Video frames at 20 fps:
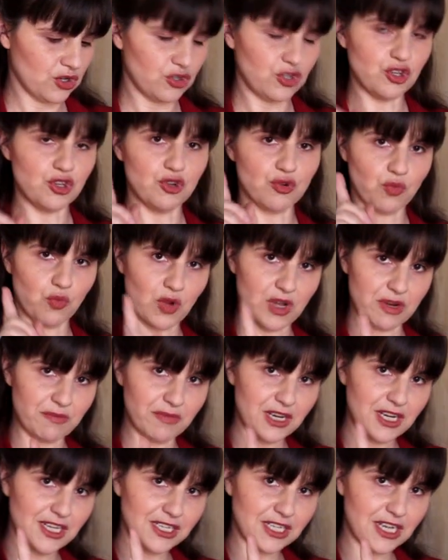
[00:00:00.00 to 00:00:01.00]
do your
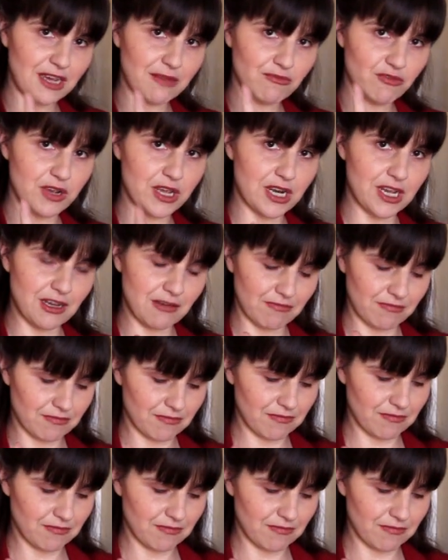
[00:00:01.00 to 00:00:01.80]
1-minute timed reading